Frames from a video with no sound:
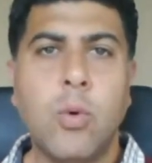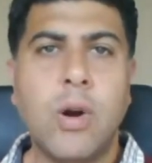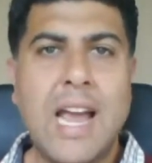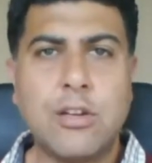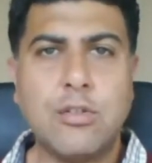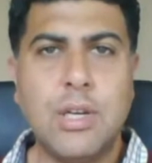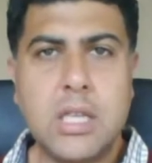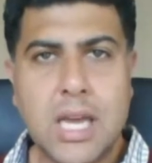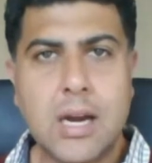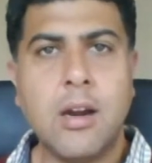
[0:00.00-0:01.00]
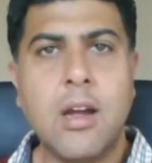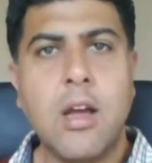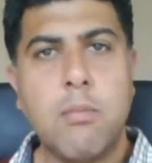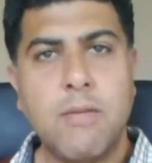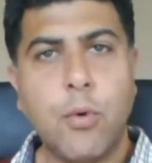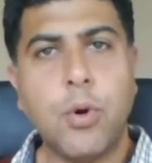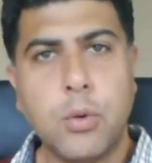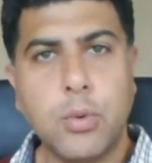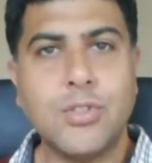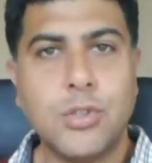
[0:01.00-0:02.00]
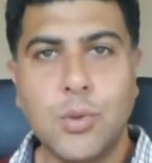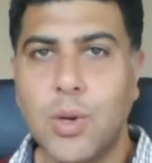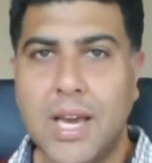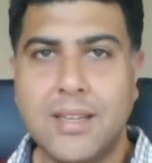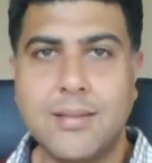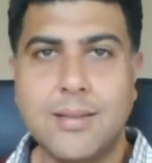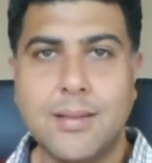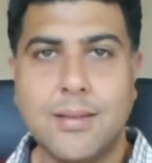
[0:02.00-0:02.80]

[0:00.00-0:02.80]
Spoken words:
were actually there before it was too late.